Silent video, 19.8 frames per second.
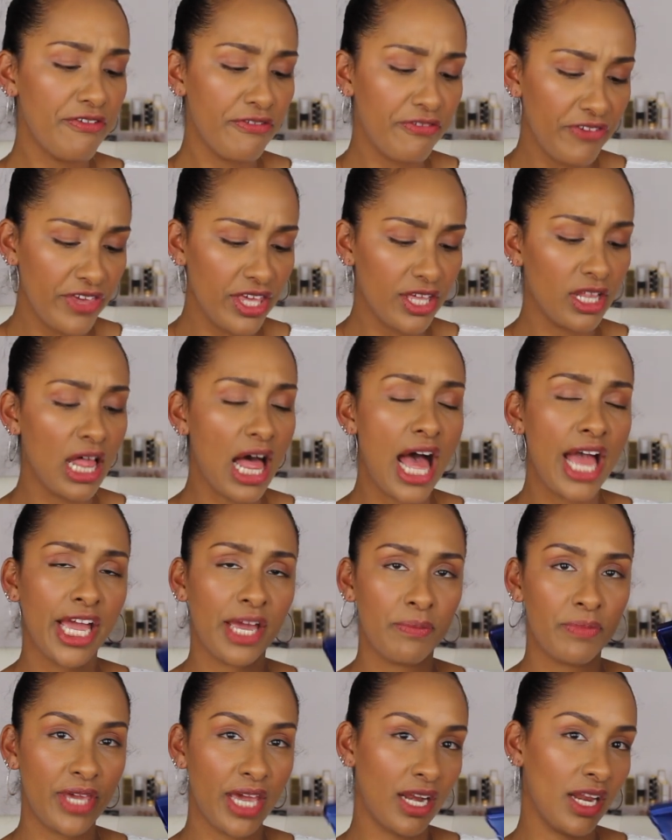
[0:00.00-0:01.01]
feel I
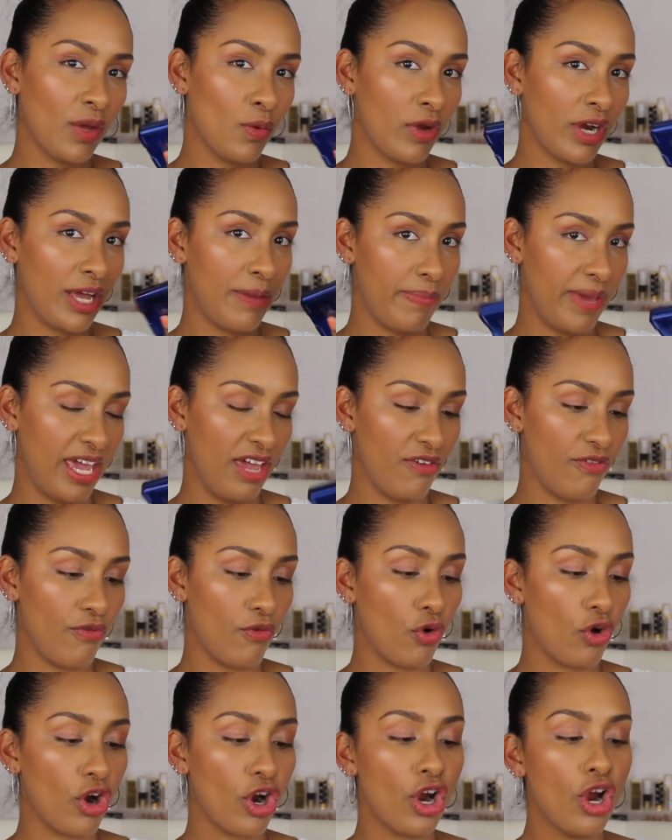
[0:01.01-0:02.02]
am getting what I pay
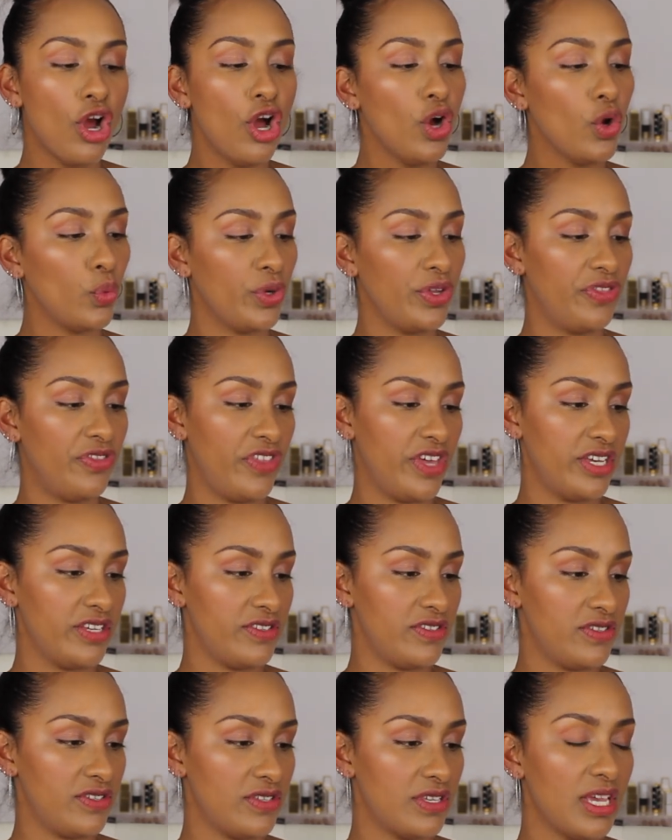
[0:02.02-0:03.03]
for with
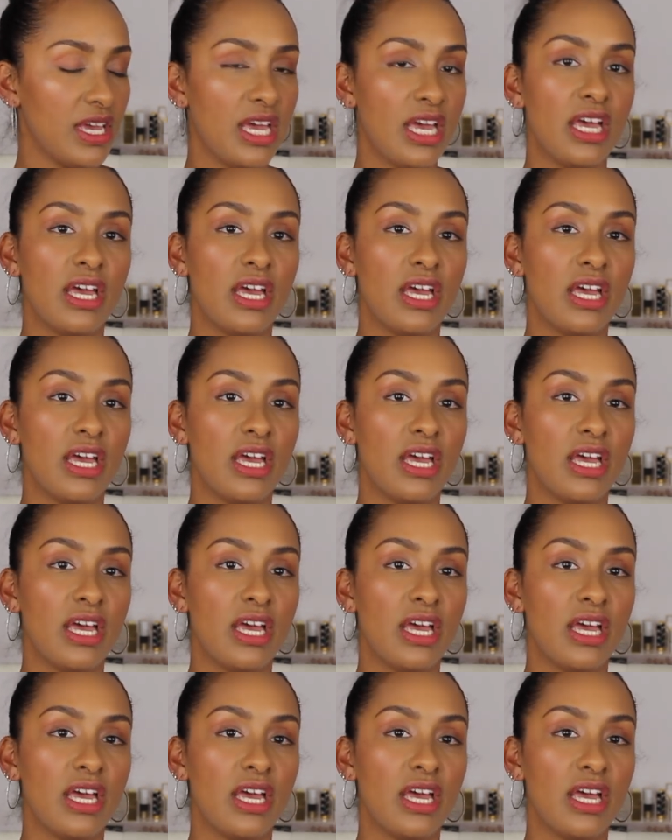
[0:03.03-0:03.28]
this.